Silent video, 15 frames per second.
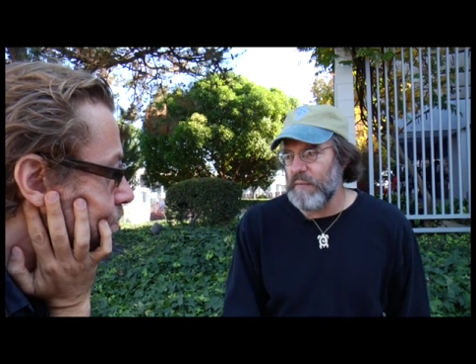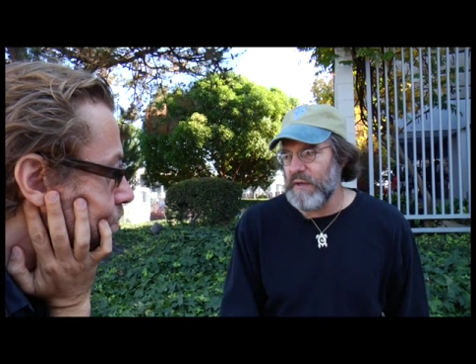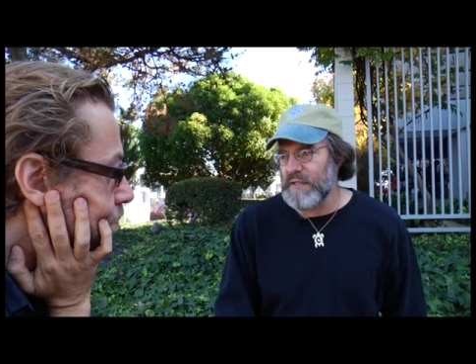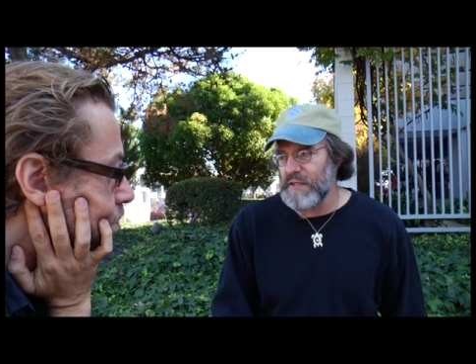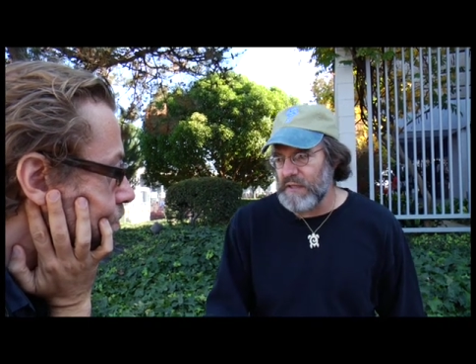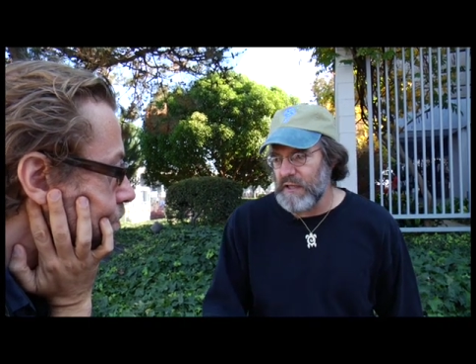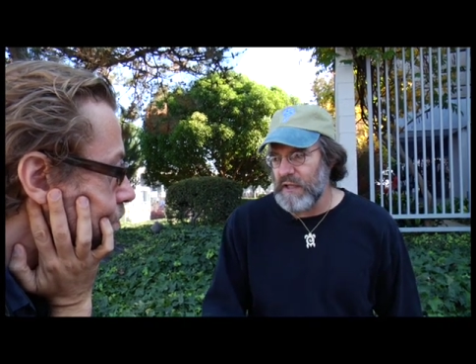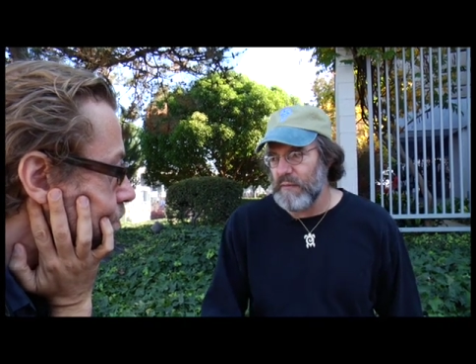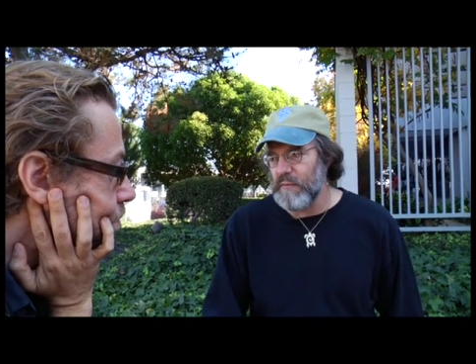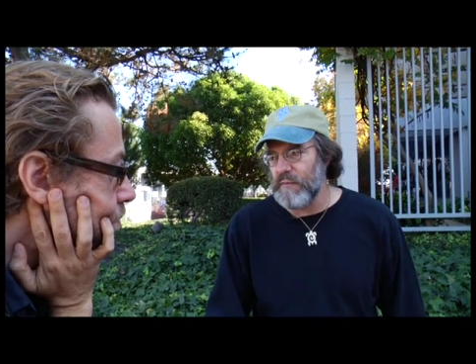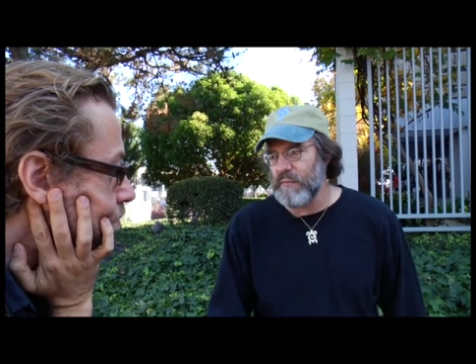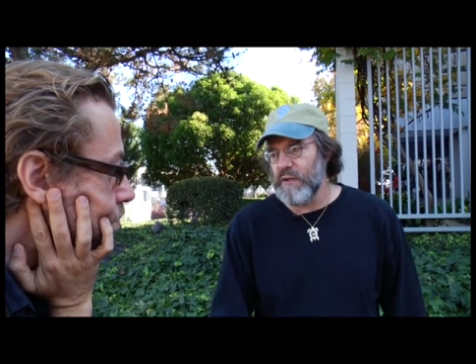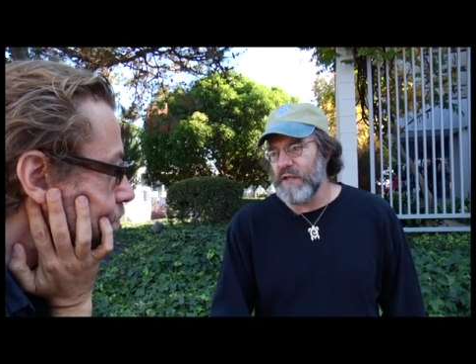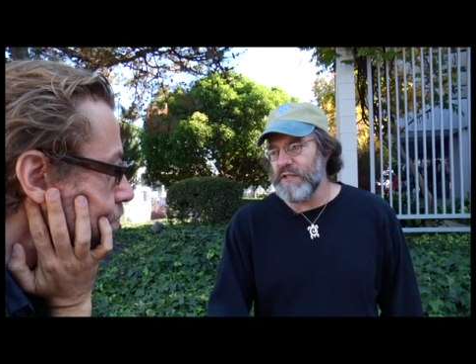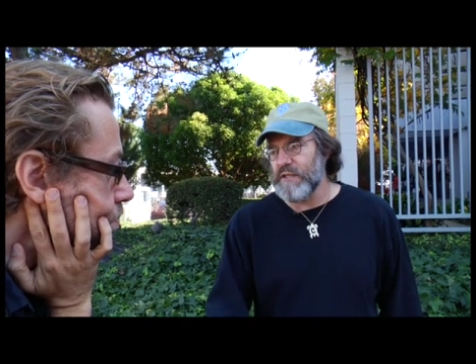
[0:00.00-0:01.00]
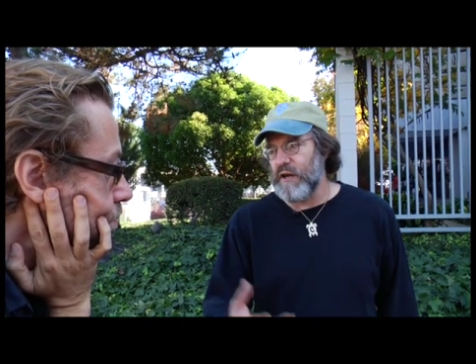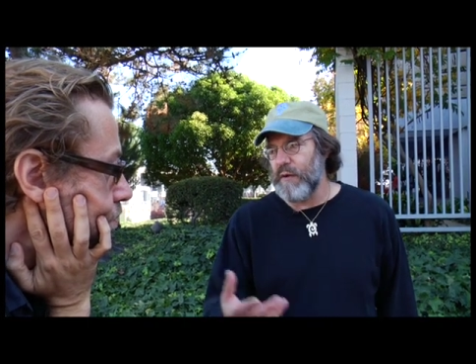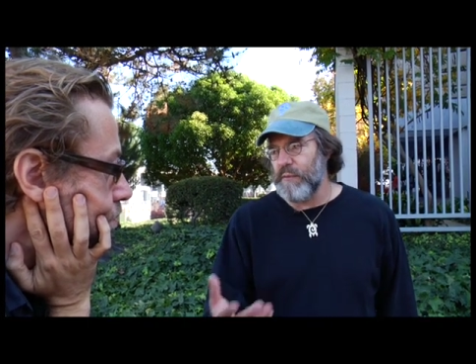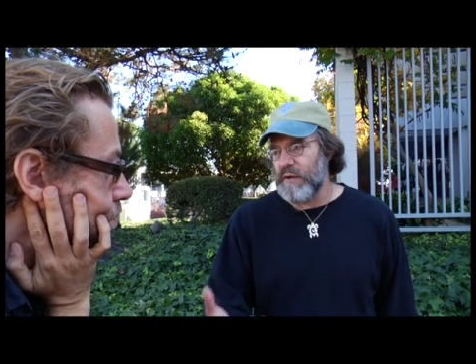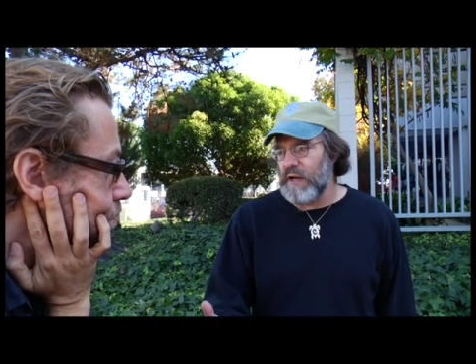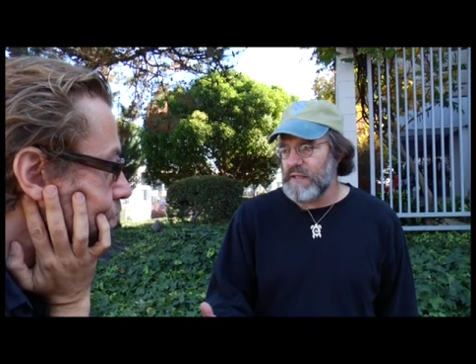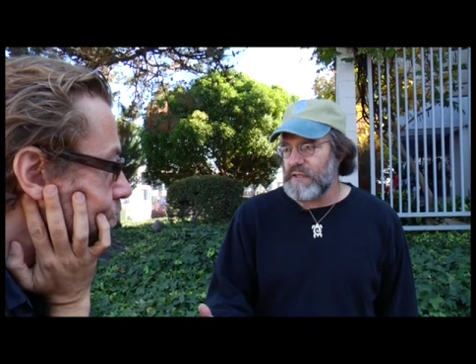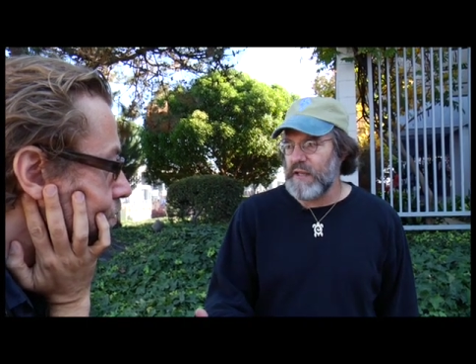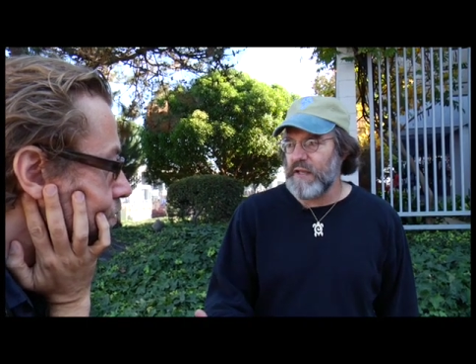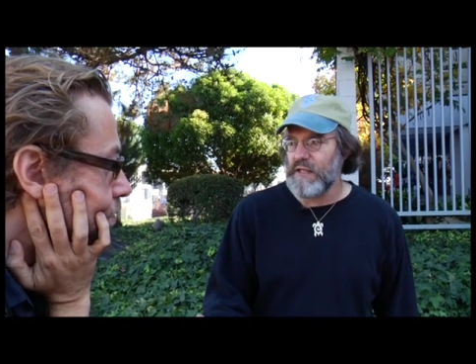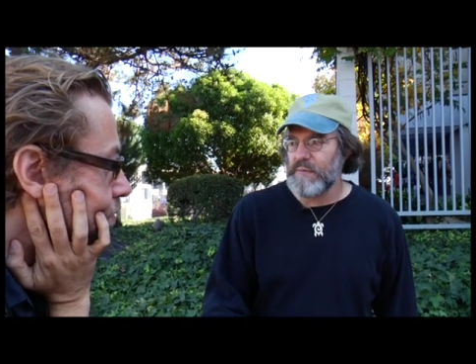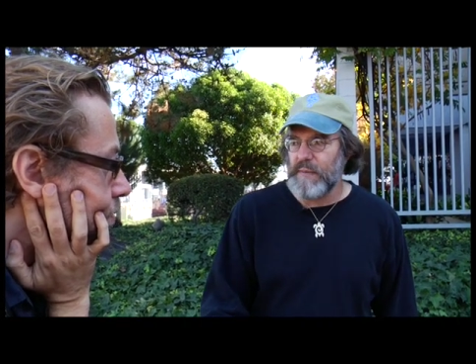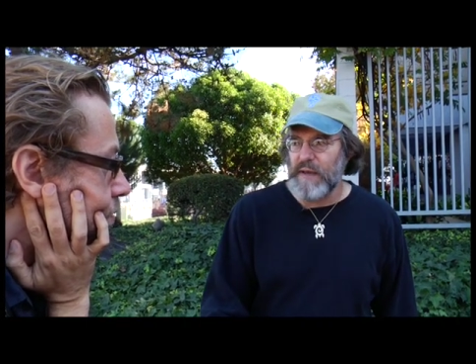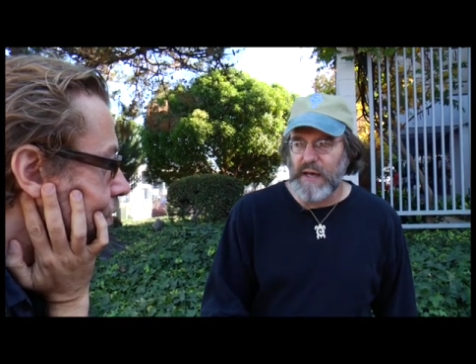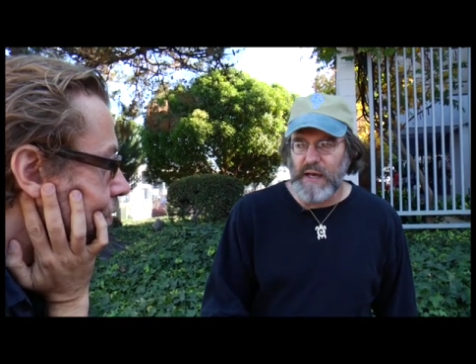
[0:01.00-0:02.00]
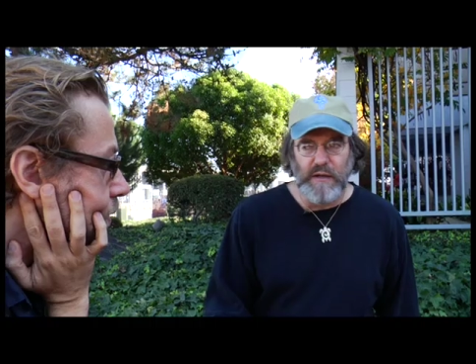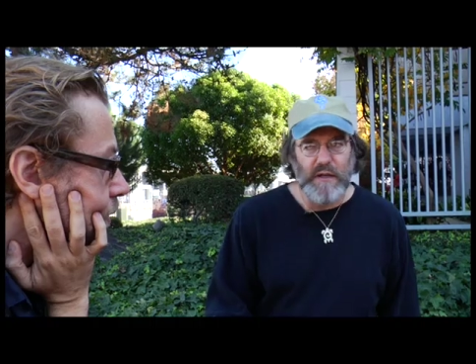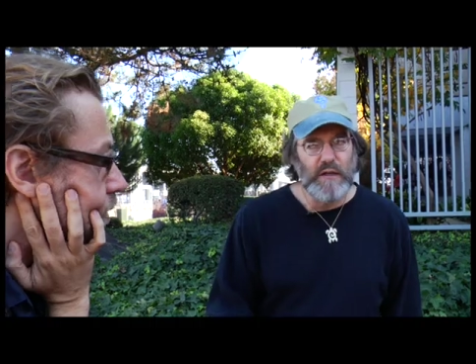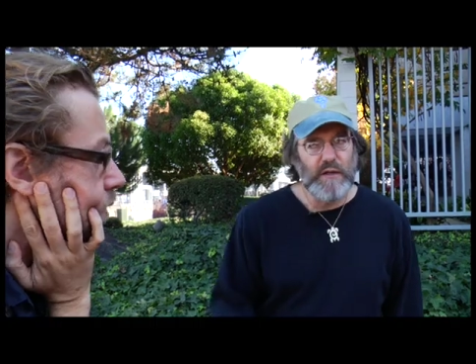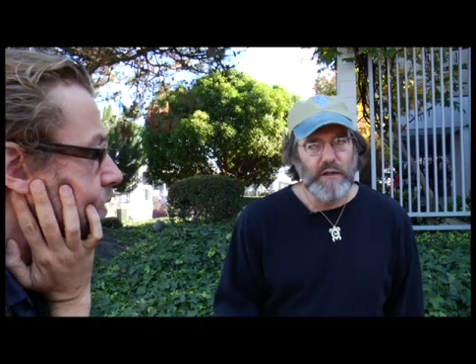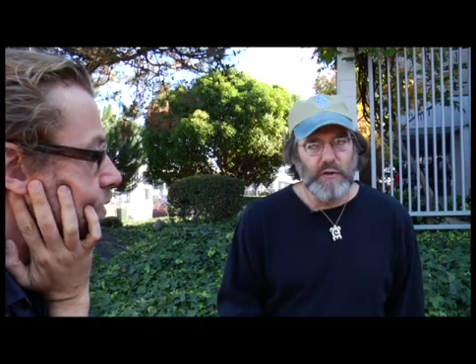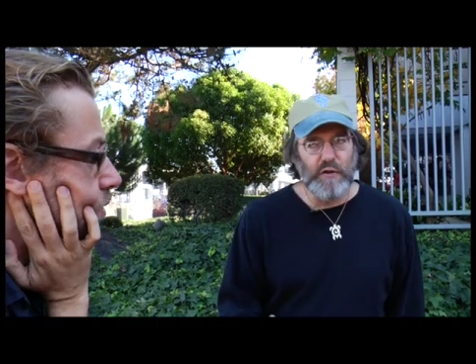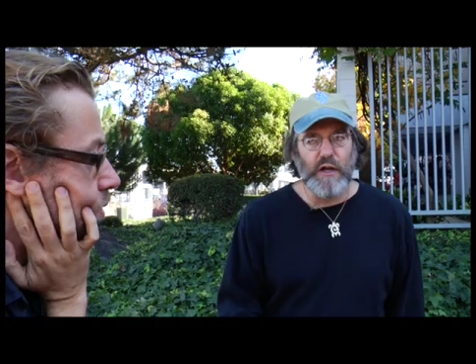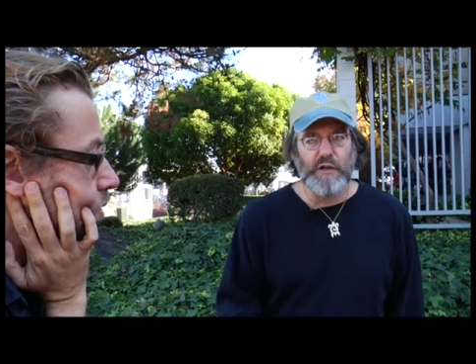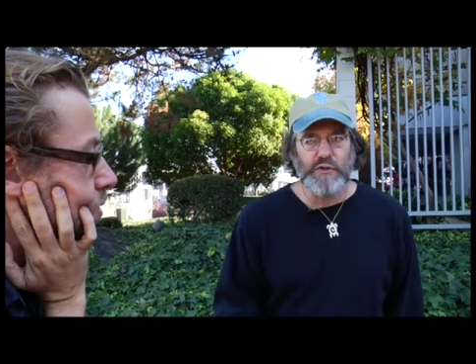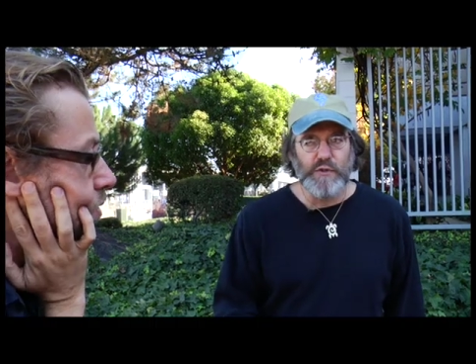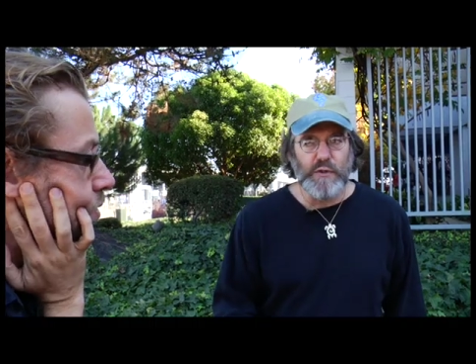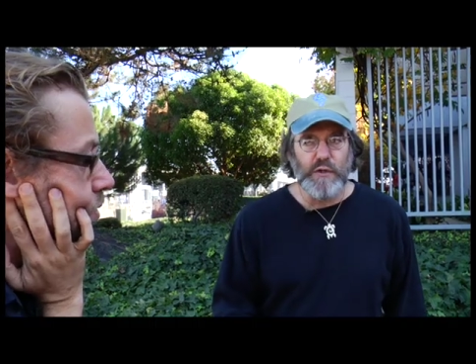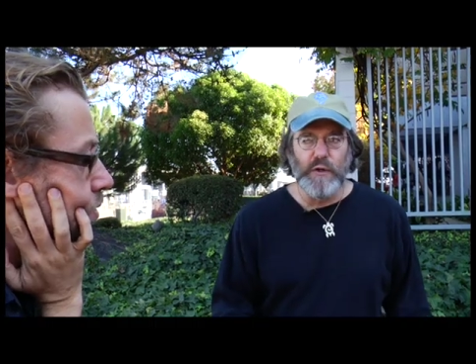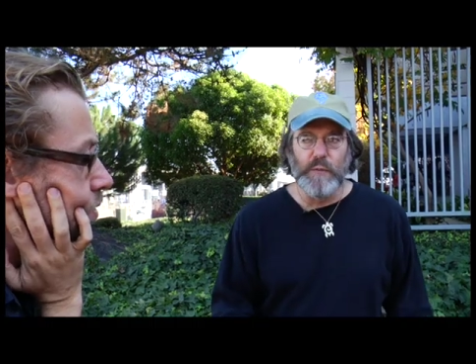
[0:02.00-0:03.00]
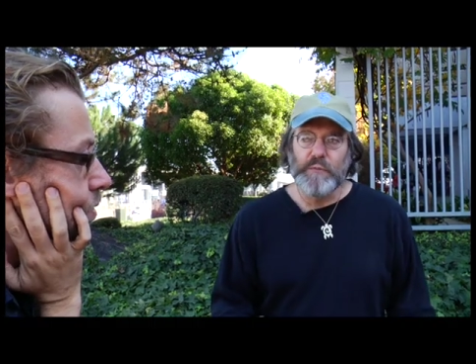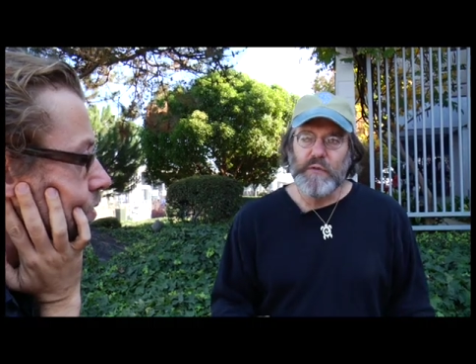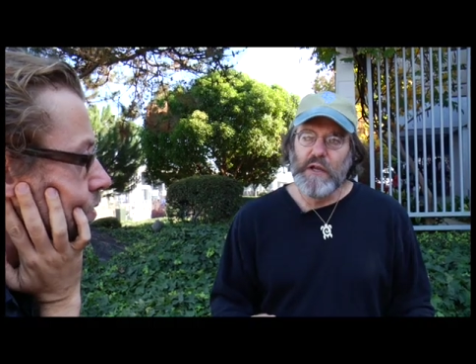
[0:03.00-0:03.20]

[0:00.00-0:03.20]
mycelium releases carbon dioxide, that's bad. Not true